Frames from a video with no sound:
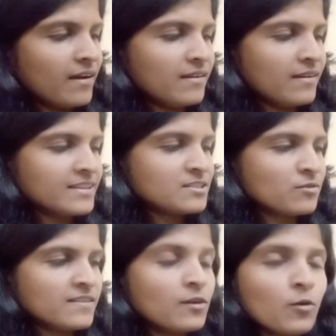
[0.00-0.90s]
Next
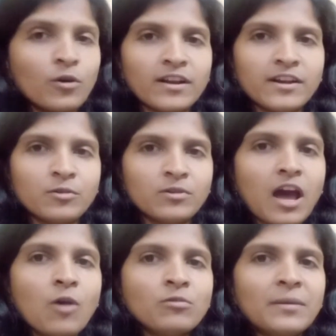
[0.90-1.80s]
one is a coral root.
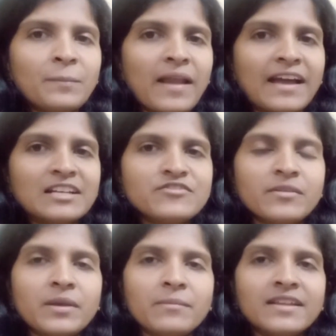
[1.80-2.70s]
How the plant
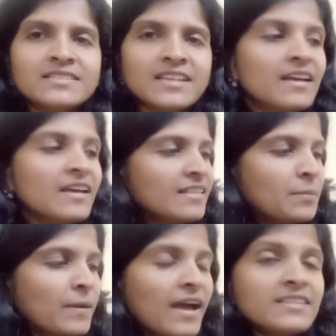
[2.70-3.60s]
will be means
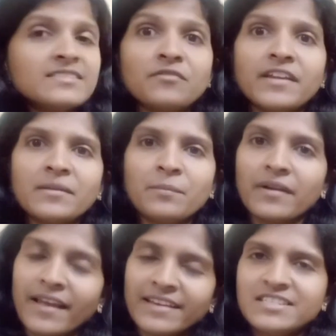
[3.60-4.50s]
the plants are very
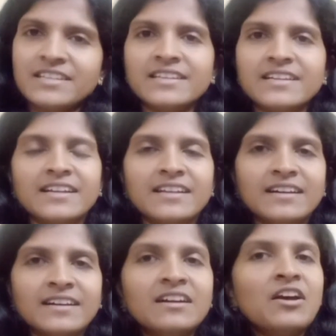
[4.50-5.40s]
bright in
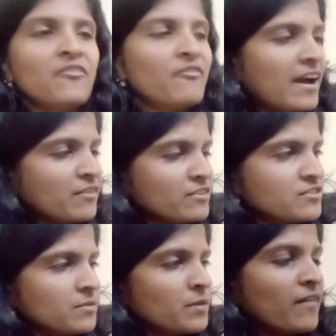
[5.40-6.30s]
color. Where
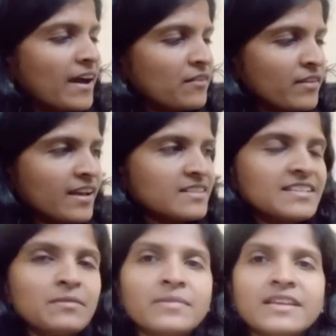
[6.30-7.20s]
we can
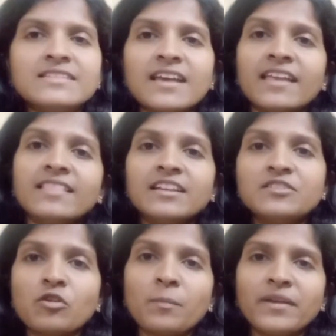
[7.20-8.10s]
see means in the
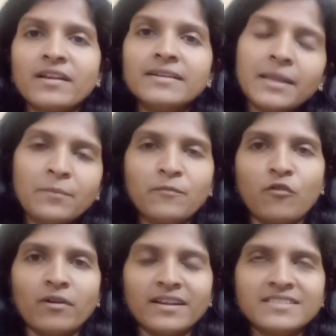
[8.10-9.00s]
tropical deep
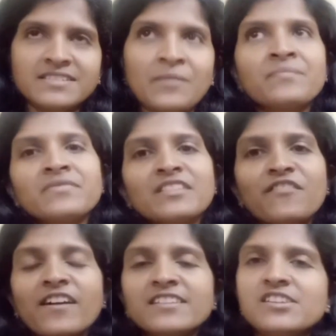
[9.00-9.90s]
forest. The
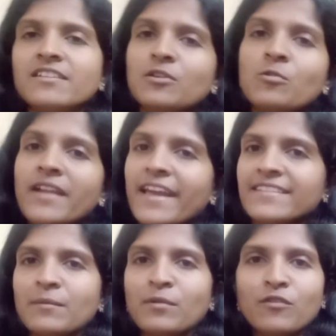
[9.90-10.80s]
fungi are the good
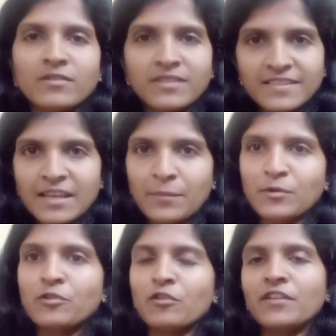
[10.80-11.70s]
example for this
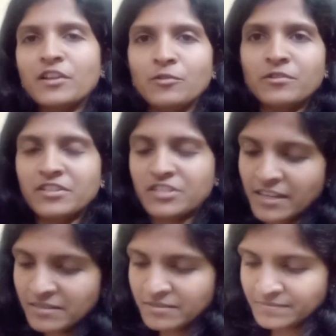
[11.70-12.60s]
Saprotrophic
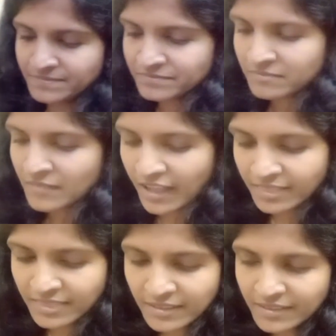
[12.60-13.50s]
nutrition.
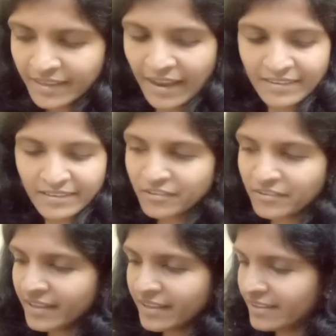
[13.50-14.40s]
And third
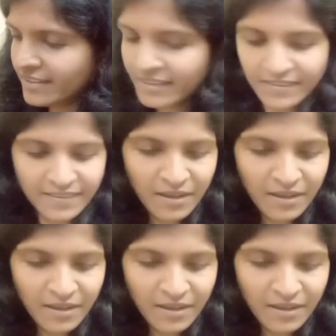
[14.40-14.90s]
category is